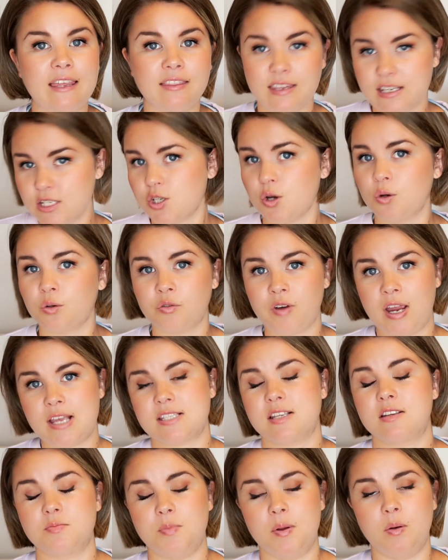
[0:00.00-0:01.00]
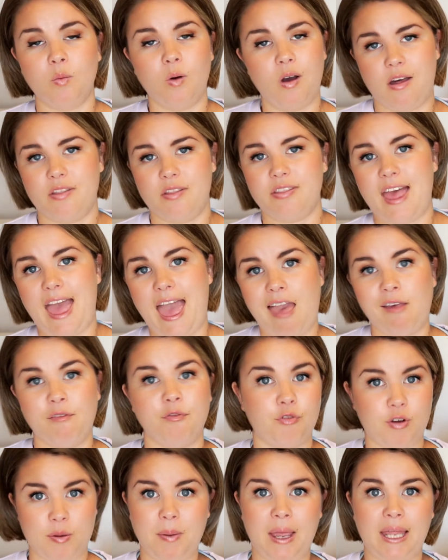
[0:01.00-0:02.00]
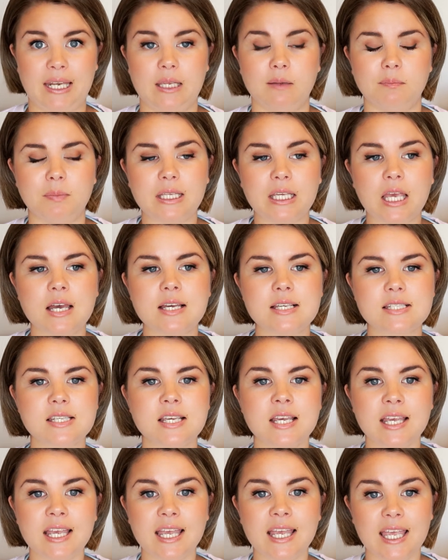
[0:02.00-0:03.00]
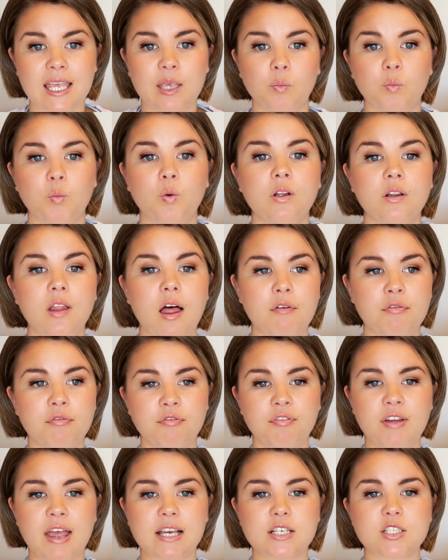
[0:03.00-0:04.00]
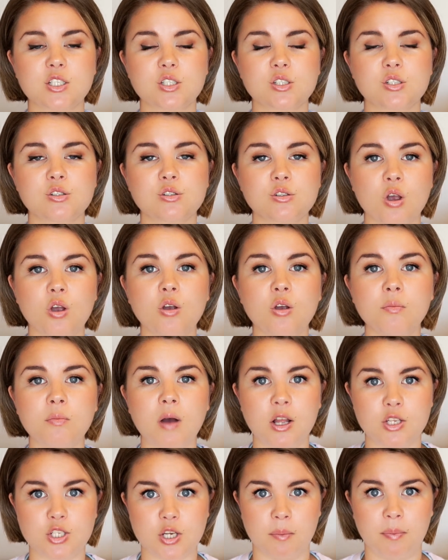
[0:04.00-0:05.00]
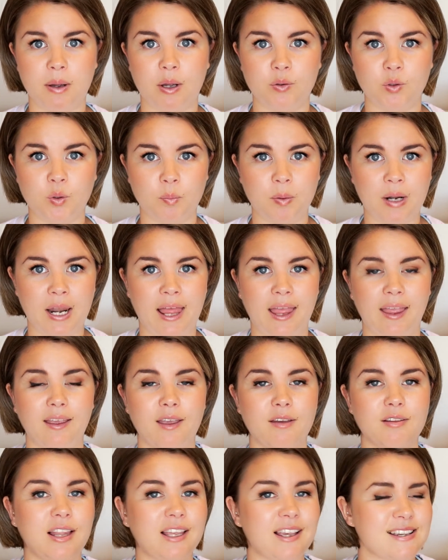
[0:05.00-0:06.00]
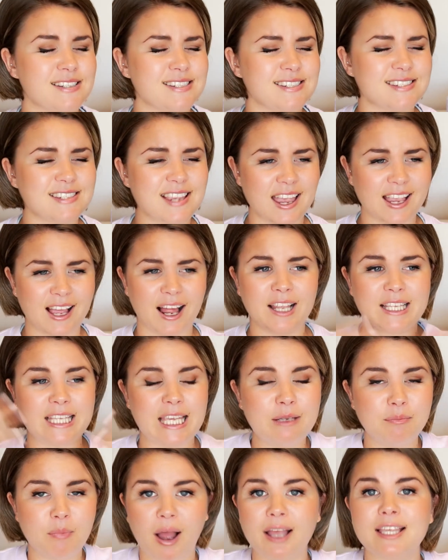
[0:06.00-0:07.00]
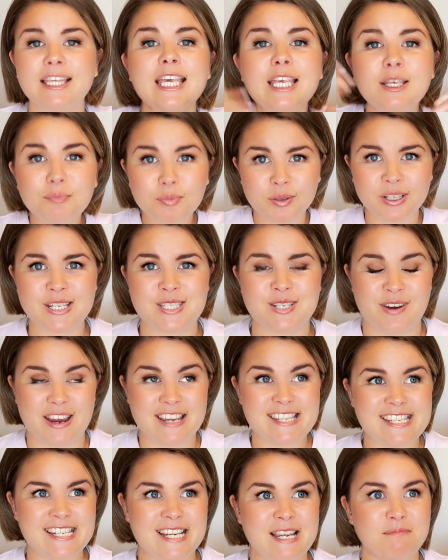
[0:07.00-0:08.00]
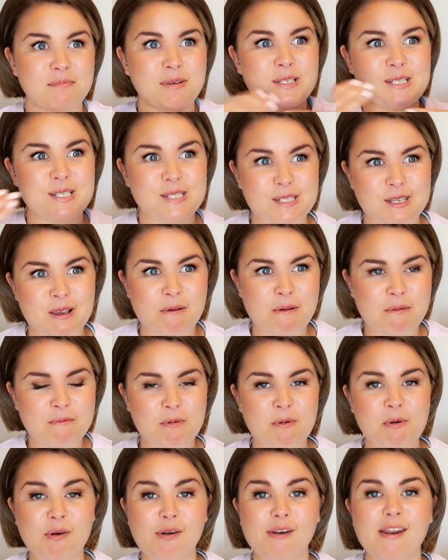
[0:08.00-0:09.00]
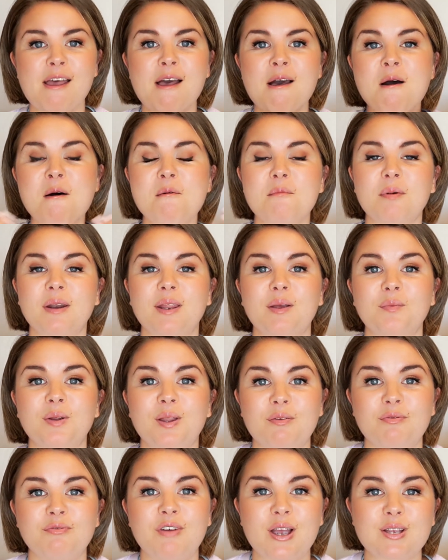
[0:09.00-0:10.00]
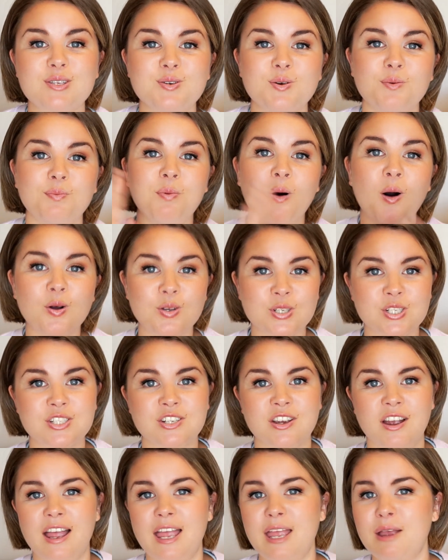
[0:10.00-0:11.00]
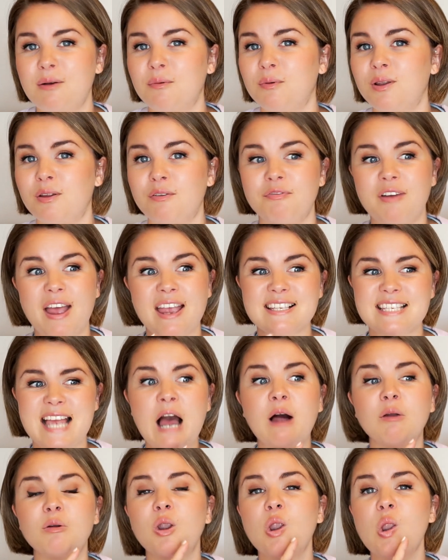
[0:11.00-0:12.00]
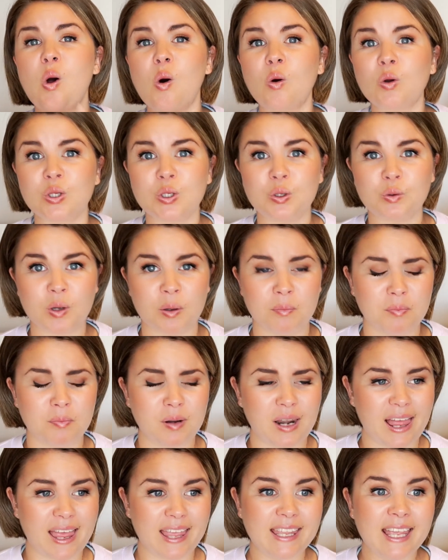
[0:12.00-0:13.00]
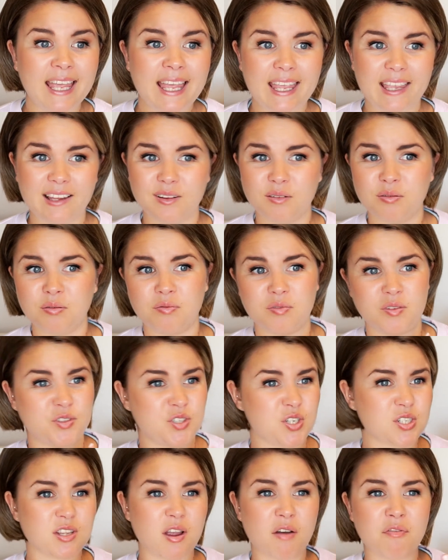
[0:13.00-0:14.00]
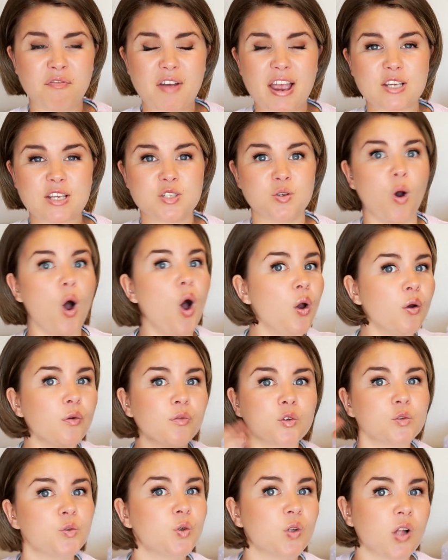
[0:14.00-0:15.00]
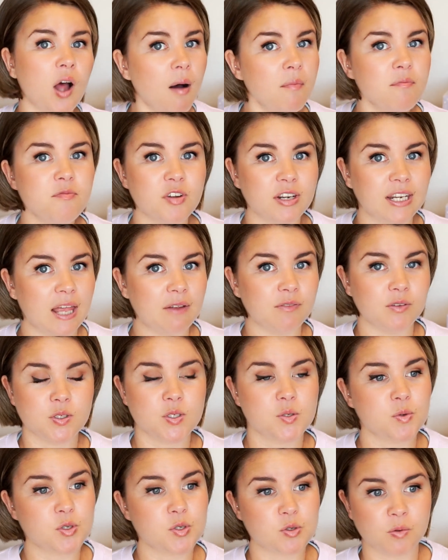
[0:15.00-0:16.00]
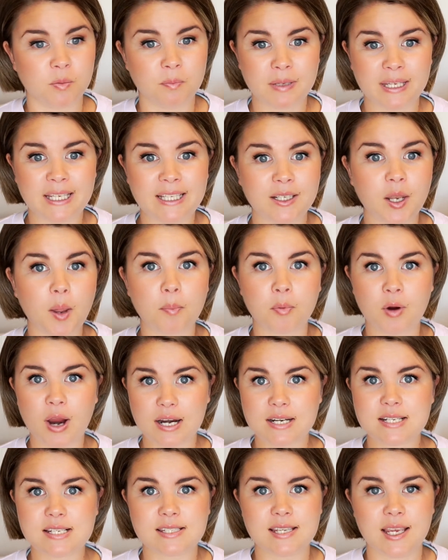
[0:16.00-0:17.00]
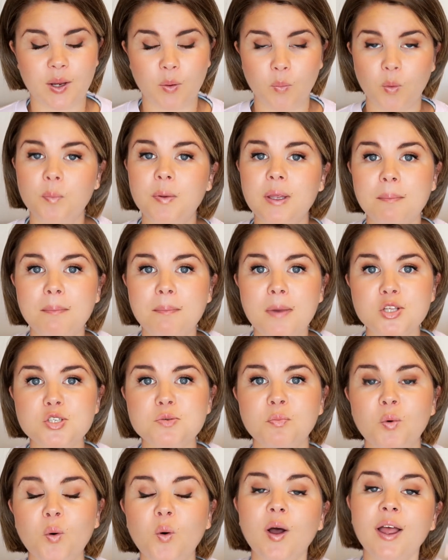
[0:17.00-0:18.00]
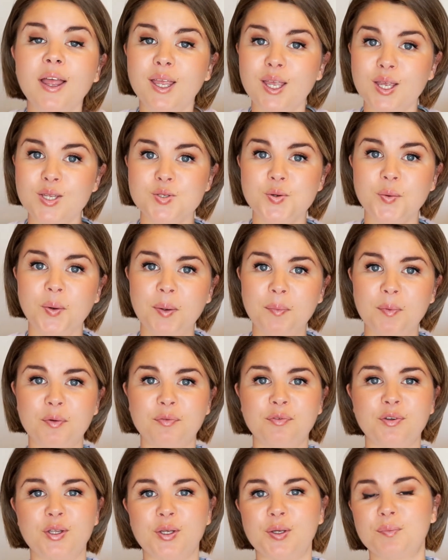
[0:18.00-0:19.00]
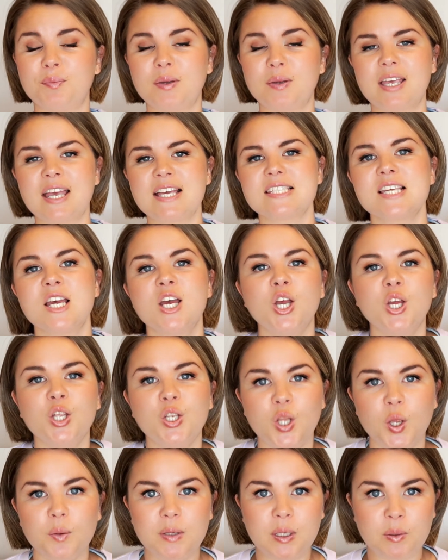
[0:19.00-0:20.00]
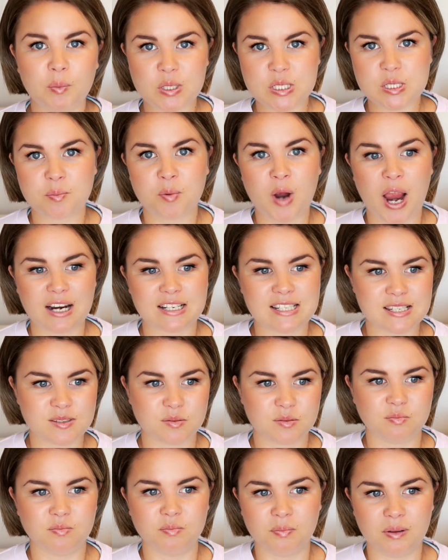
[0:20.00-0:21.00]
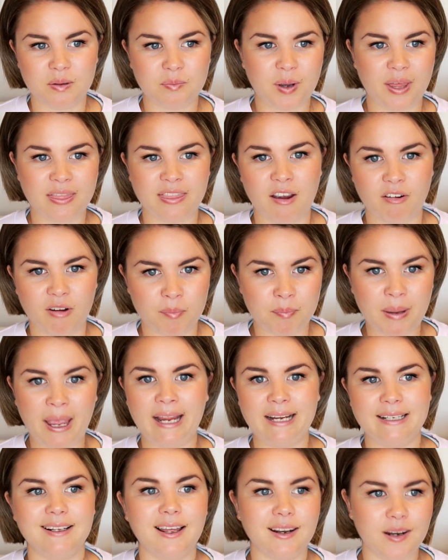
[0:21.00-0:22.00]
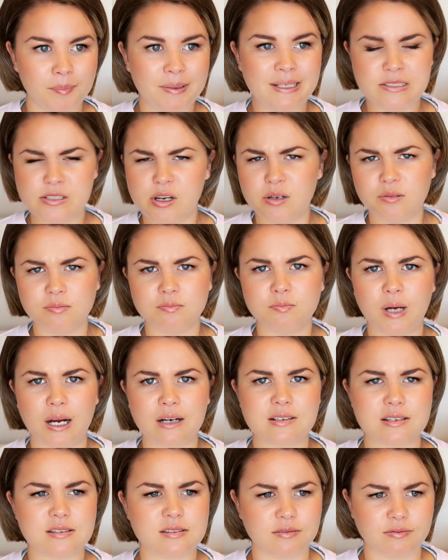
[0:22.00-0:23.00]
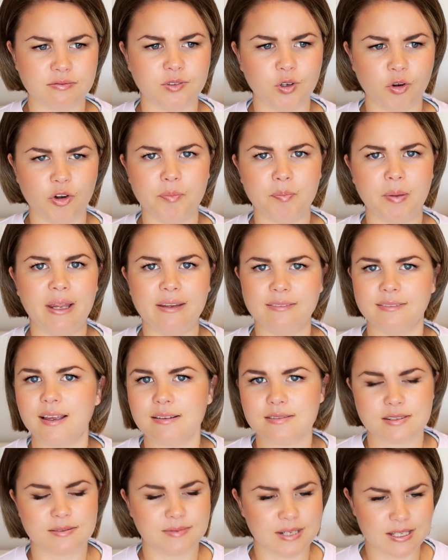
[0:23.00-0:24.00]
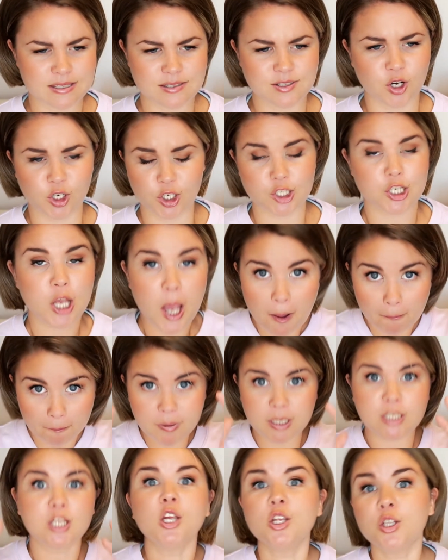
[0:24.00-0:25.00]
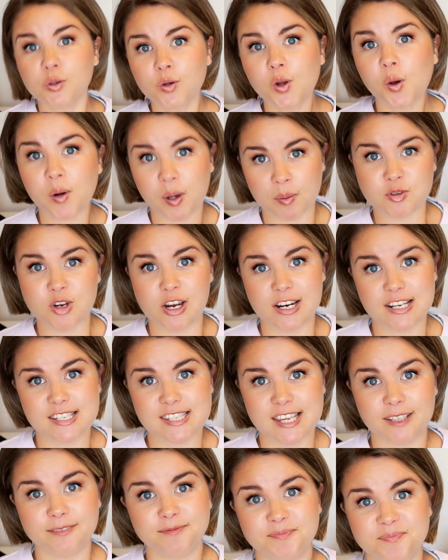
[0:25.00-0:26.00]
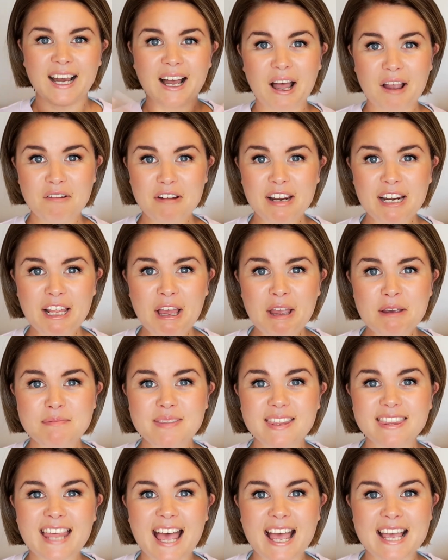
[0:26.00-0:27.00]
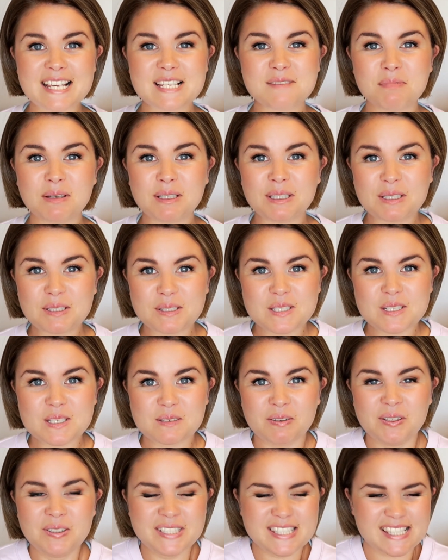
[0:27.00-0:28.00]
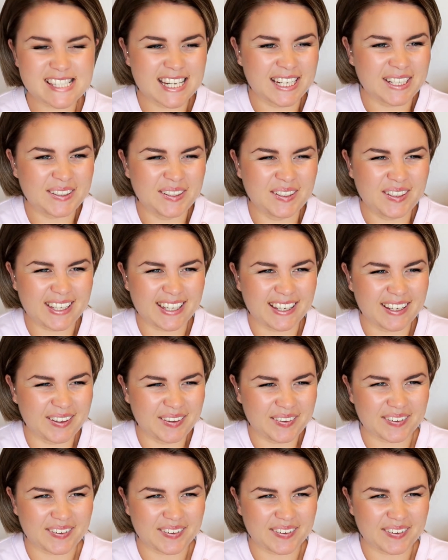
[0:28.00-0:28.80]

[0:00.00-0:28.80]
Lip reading: This shoulder rest has been worth every penny because it will affect so much about your playing it. Like I say, I keep reiterating it because it's so important, but it will affect your posture, it will affect how long you can play, it'll just affect your overall comfort levels, which will mean that practicing will be much more enjoyable for you because nobody wants to practice when they're in pain. And I mean, don't practice if you're in pain, that's not good. But you know what I'm trying to say. I really hope that has been useful to you.